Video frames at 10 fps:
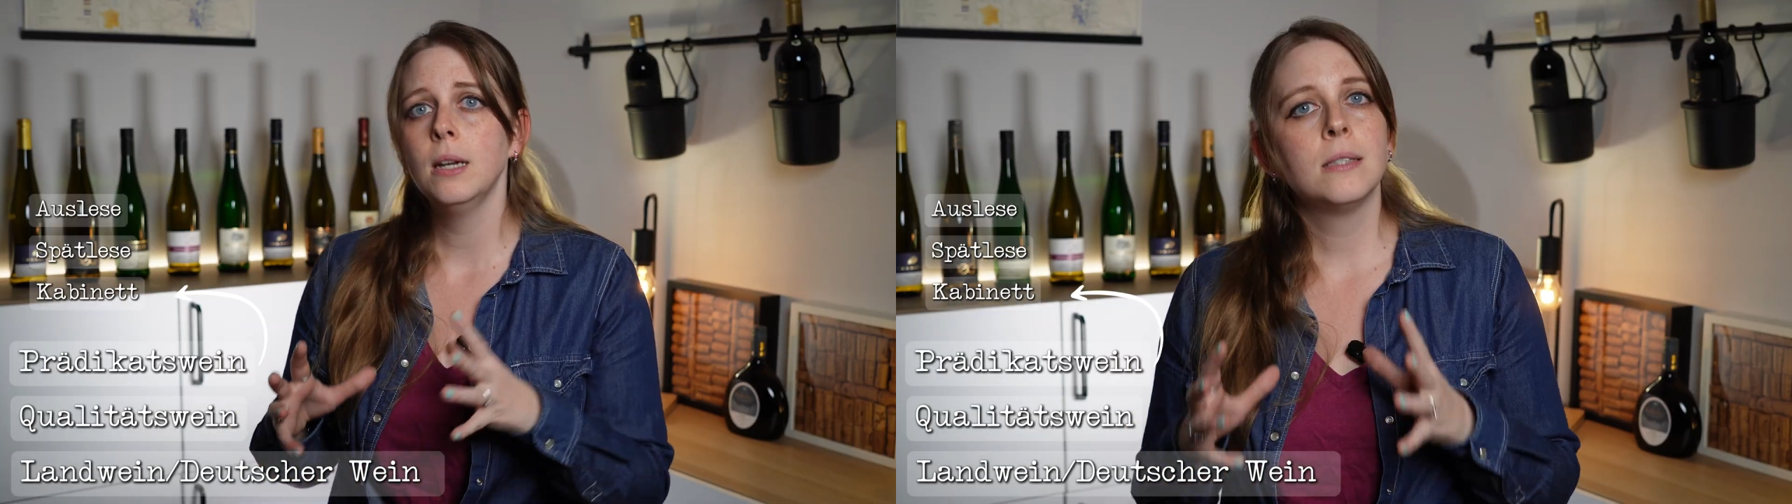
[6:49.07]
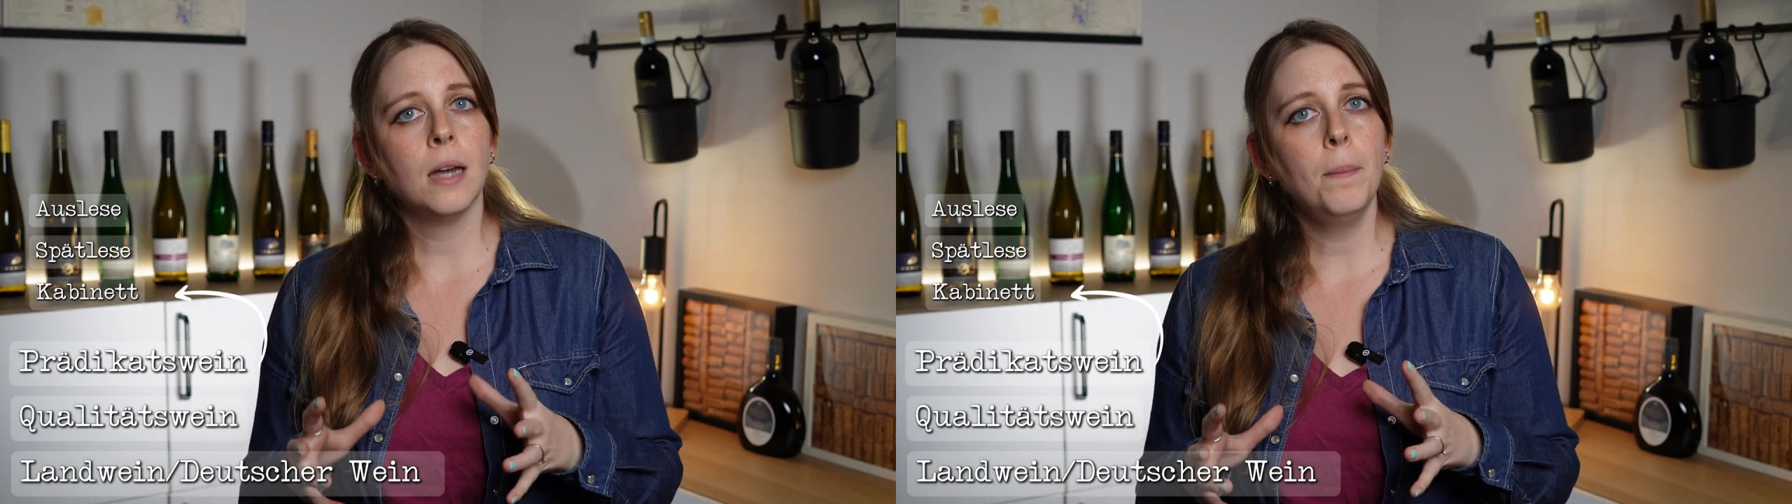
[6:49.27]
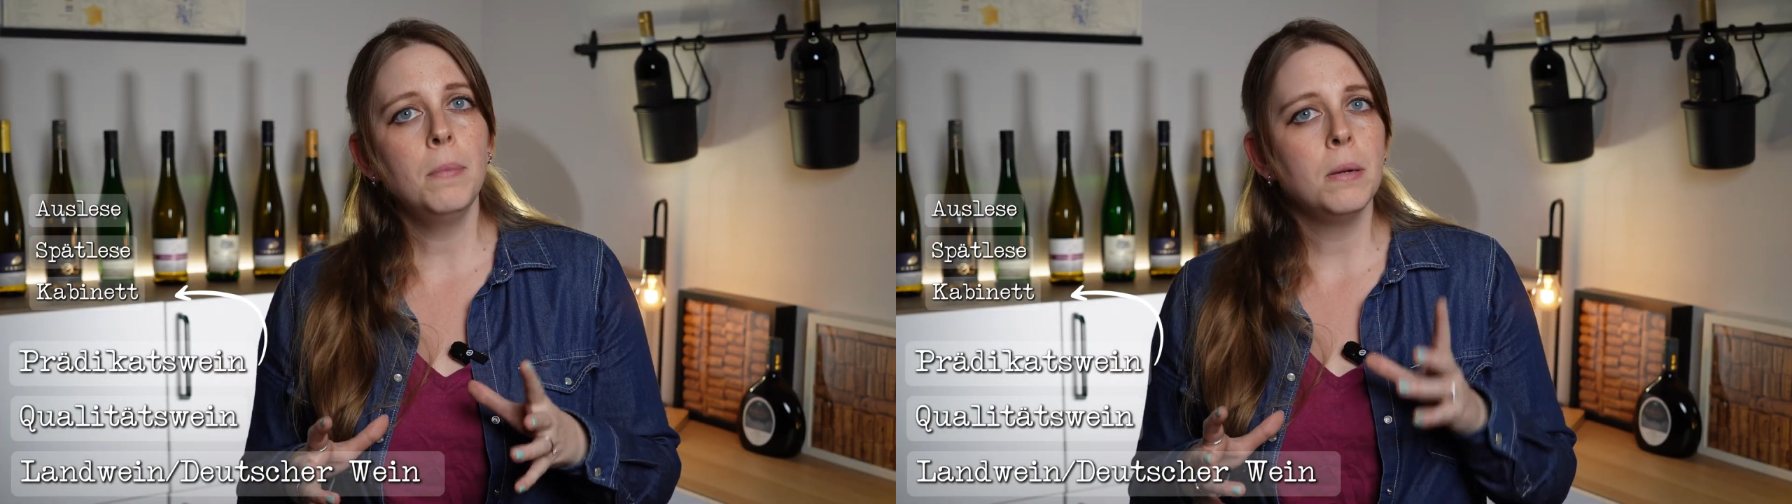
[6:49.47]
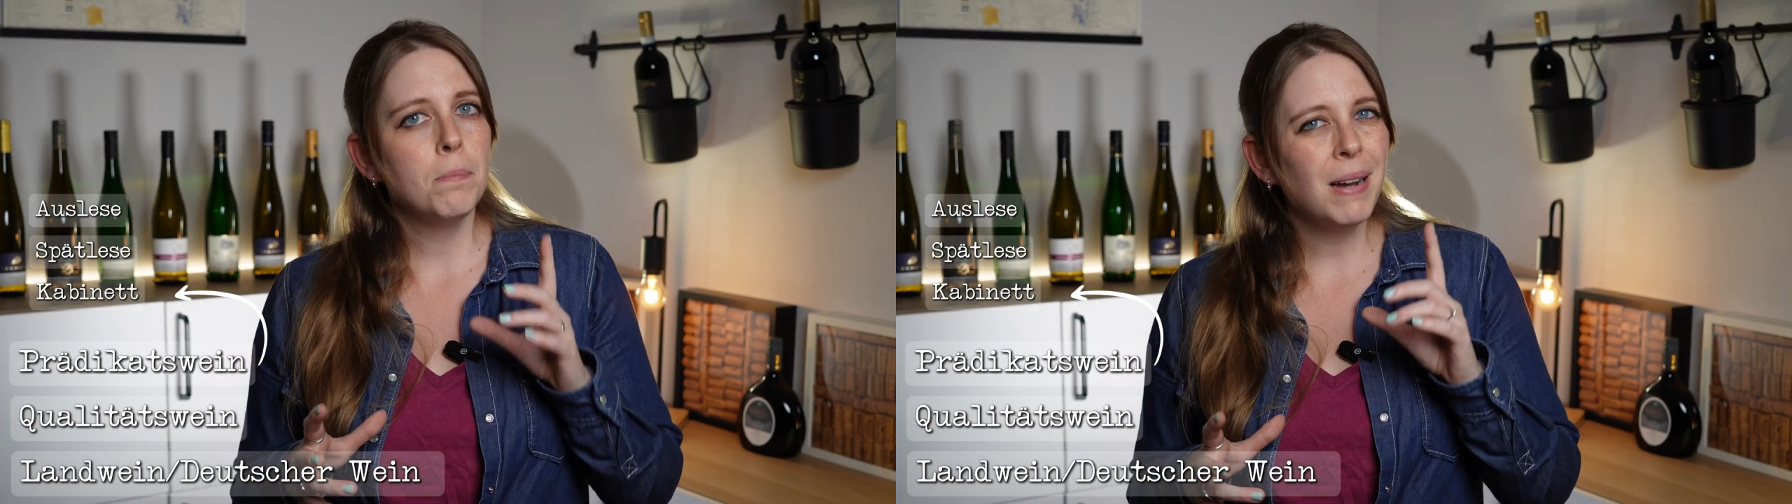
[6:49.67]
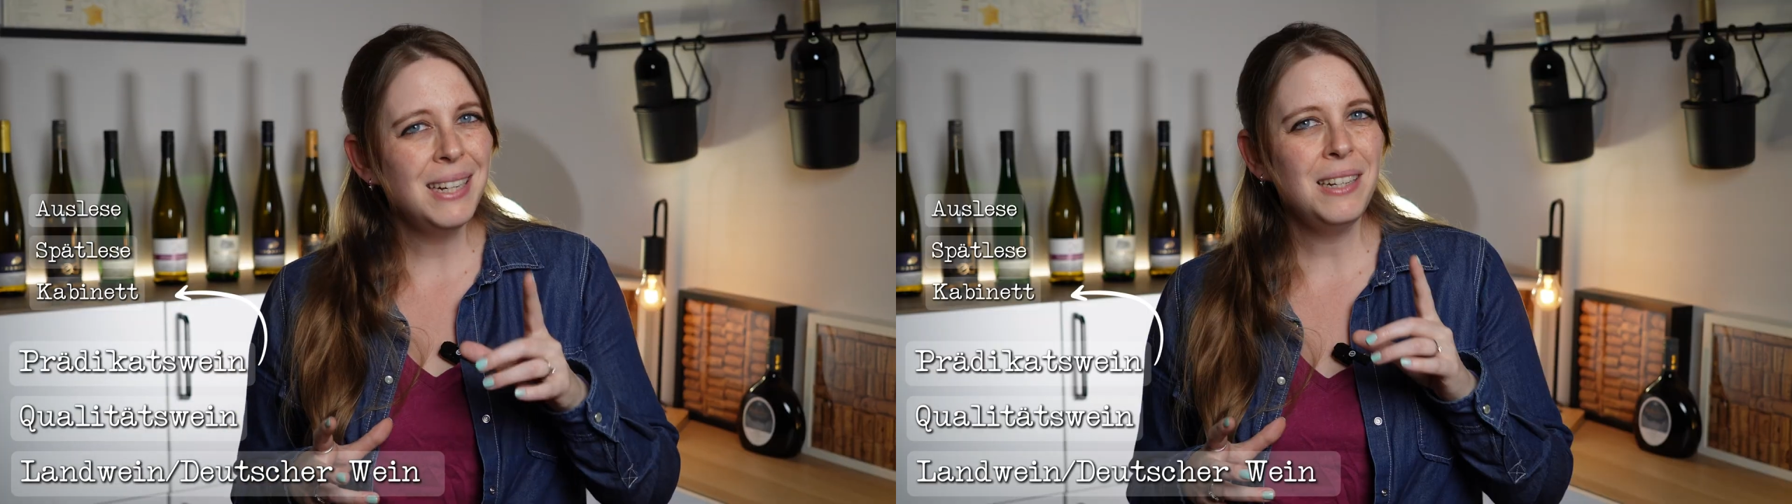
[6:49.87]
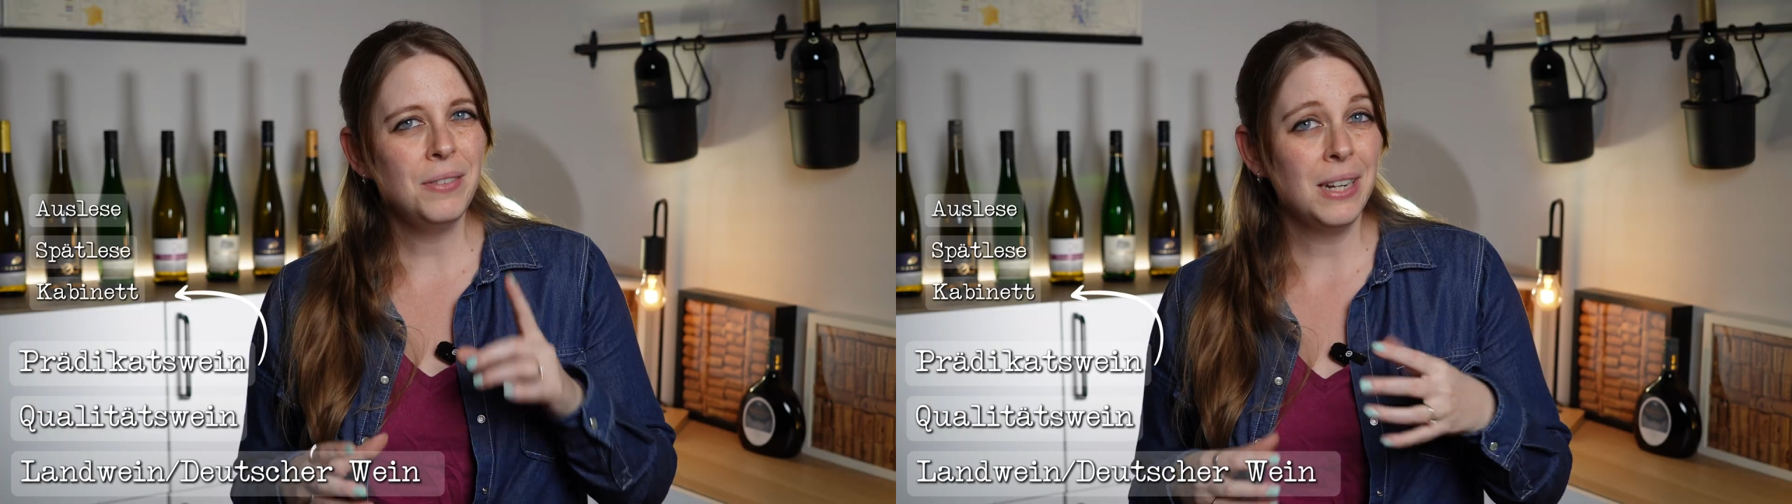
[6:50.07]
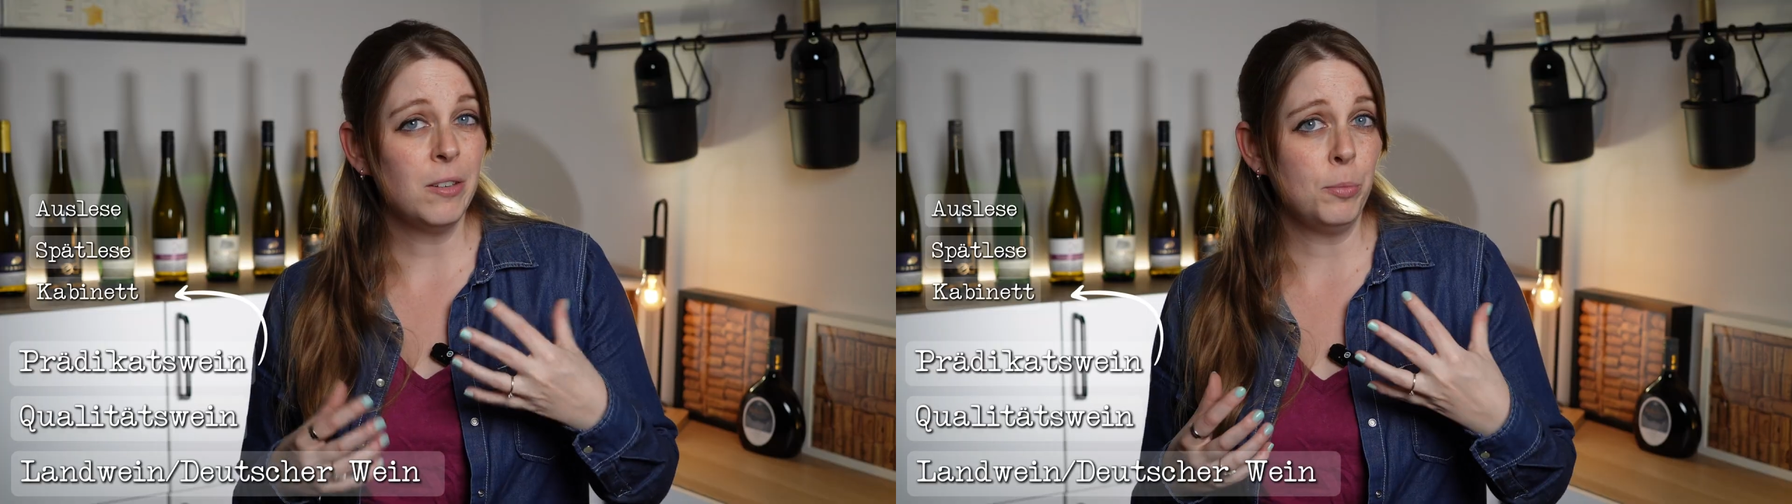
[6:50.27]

Some might even have